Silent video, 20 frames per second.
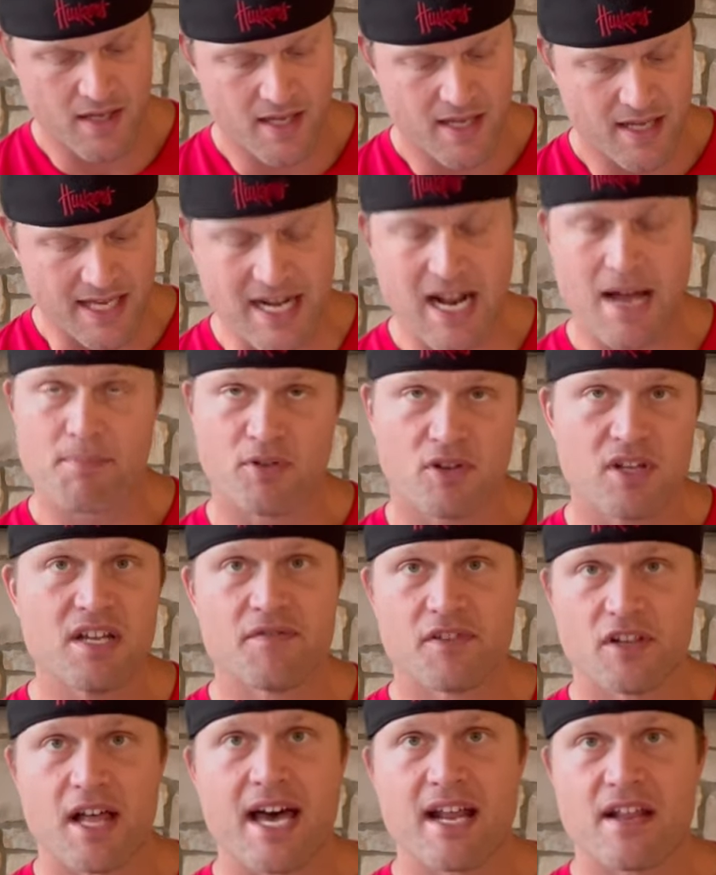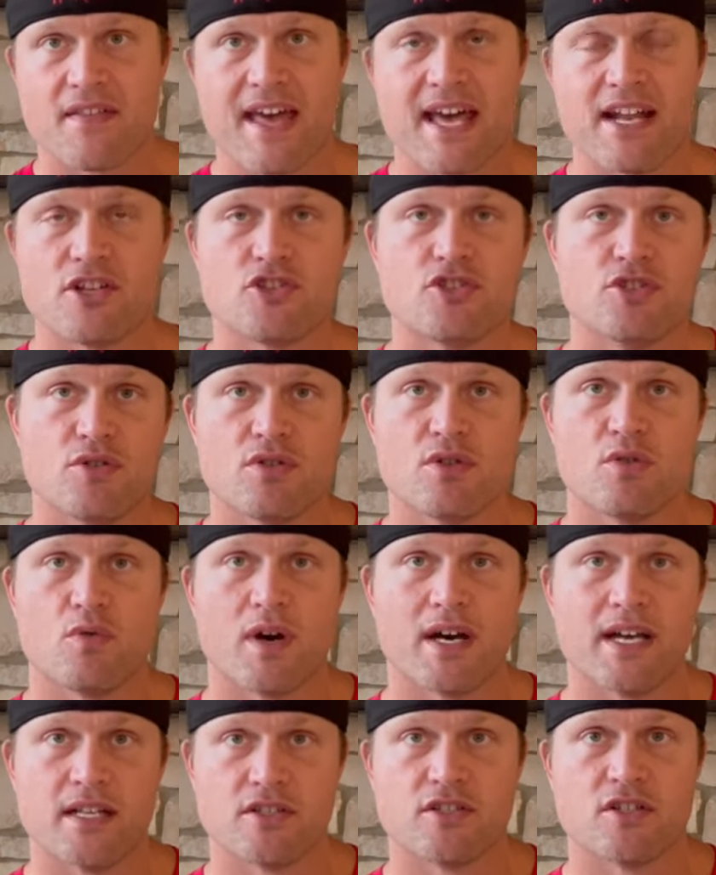And I believe a lot of that is due to
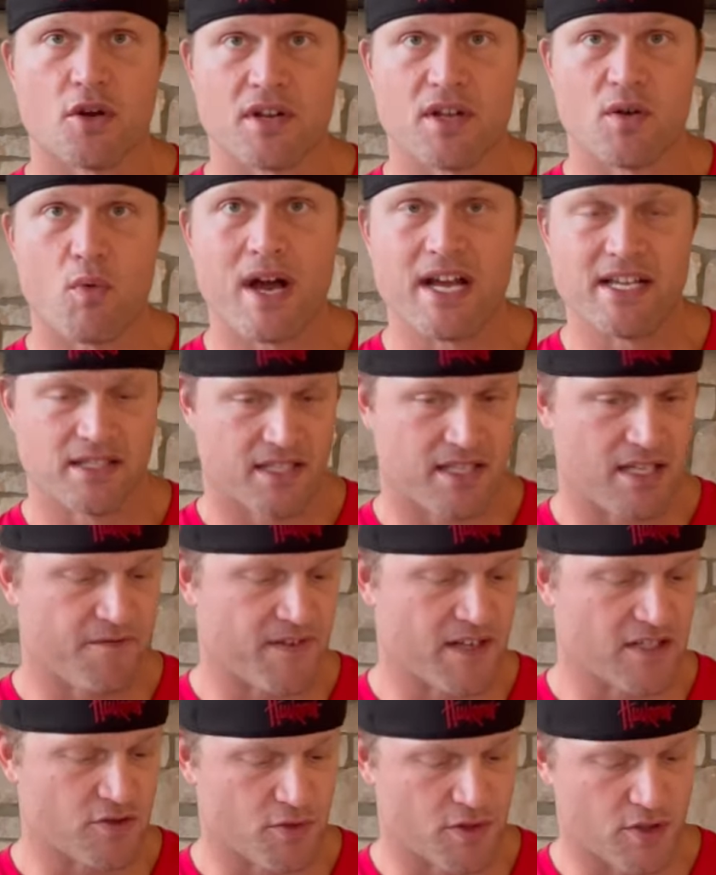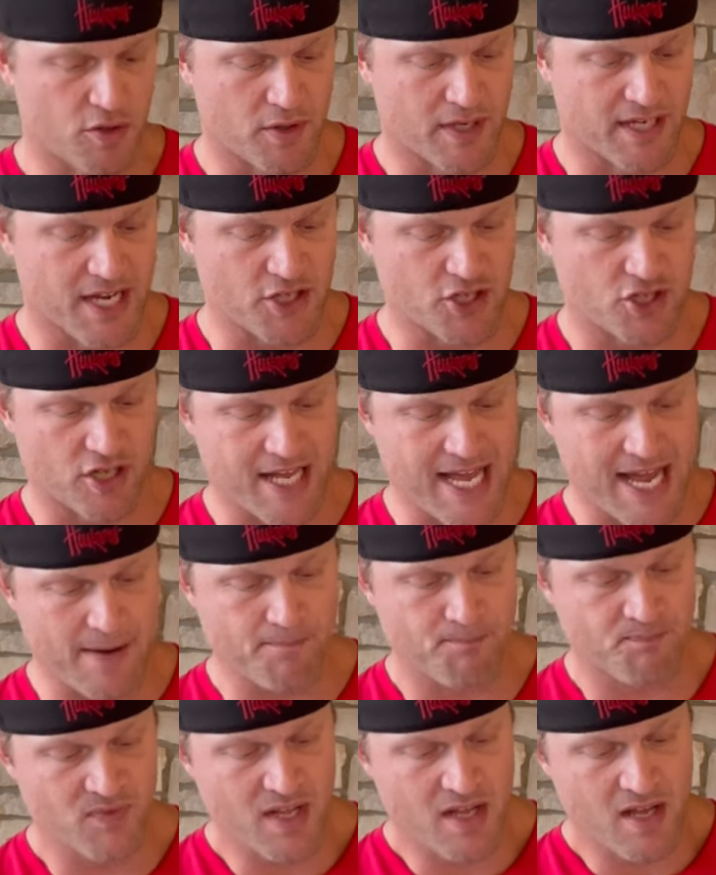what Tony White and the defense were doing, I should
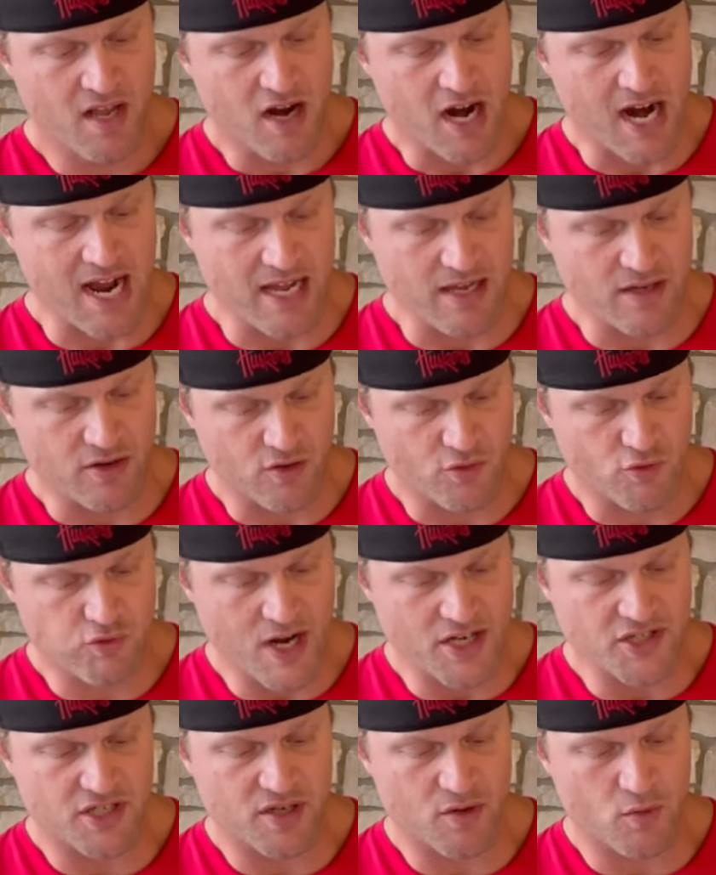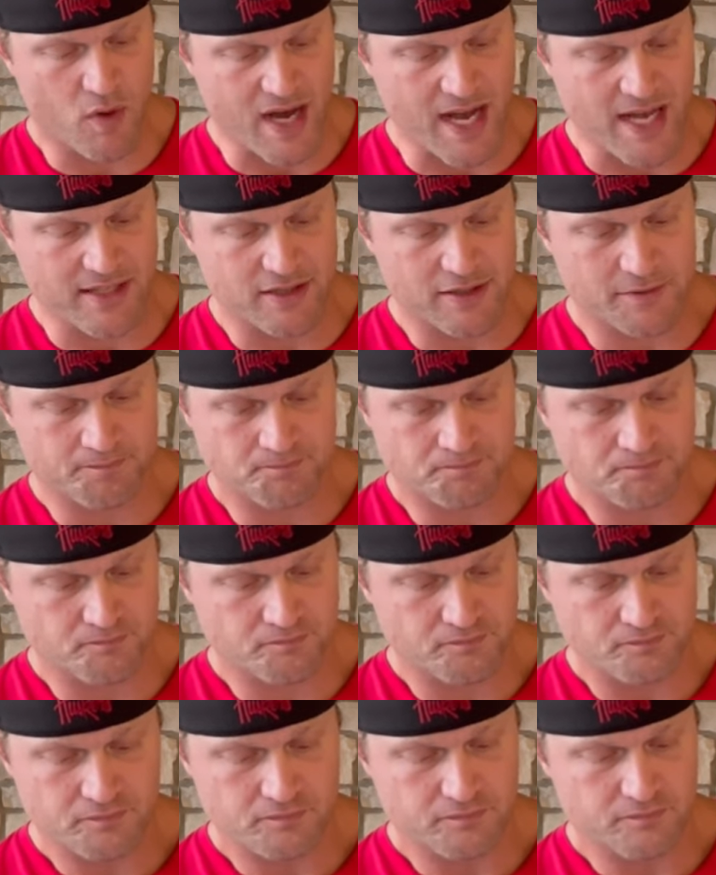add. All right, rushing wise,
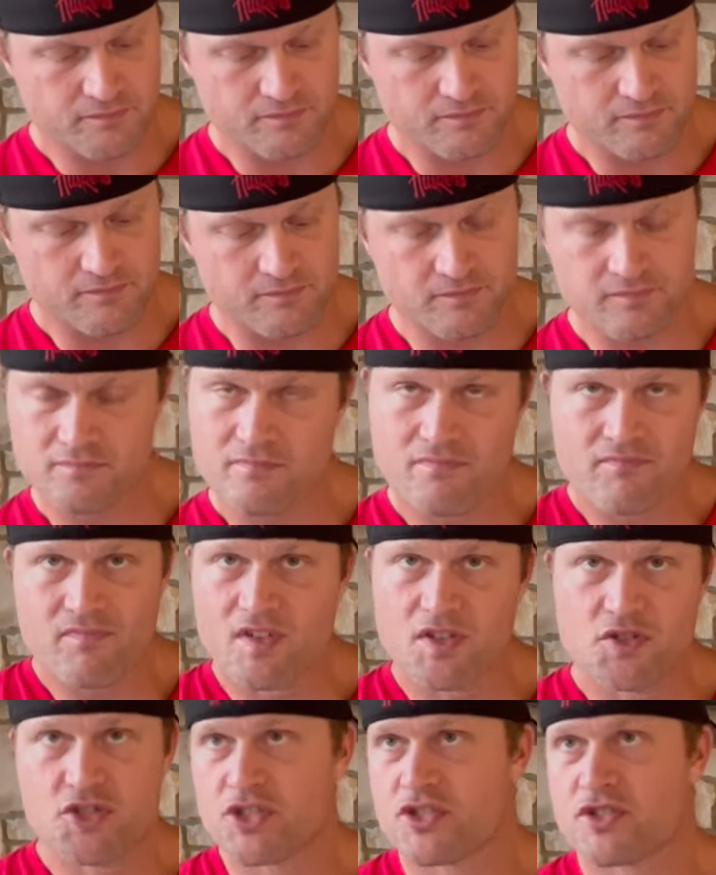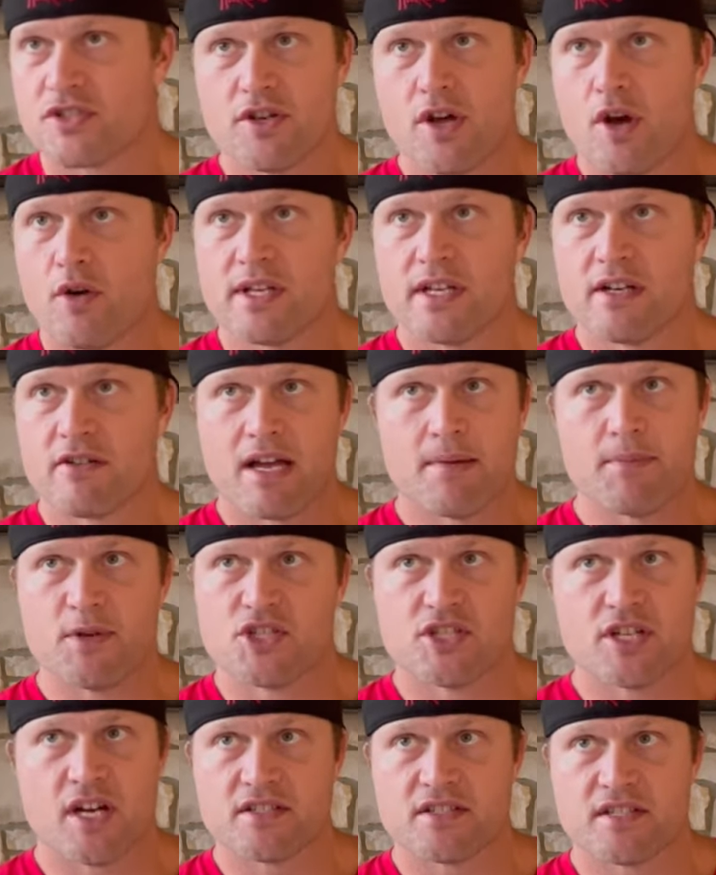Just a note here,
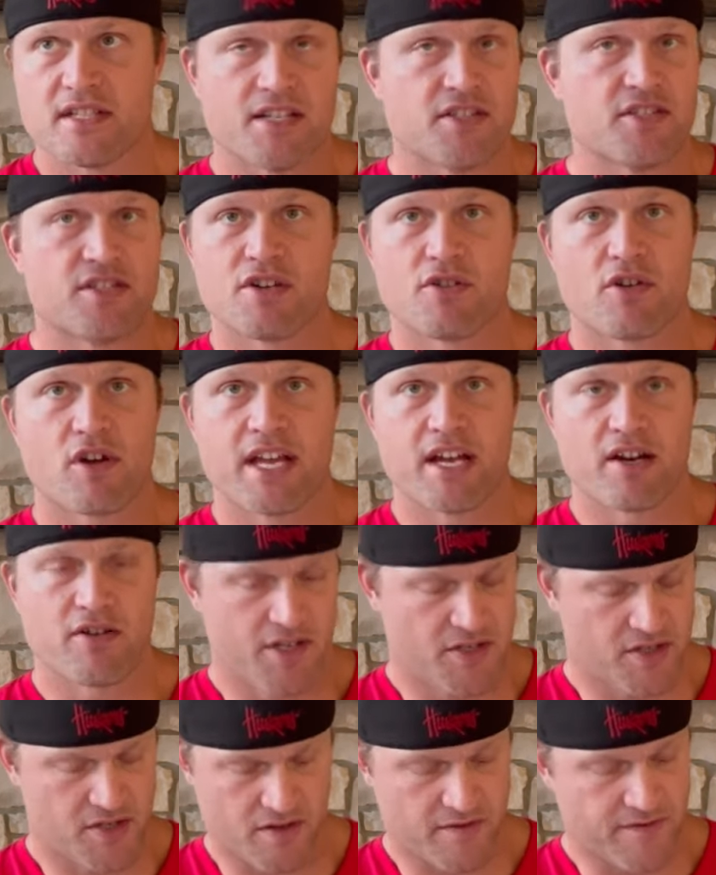Emmett Johnson had zero carries in the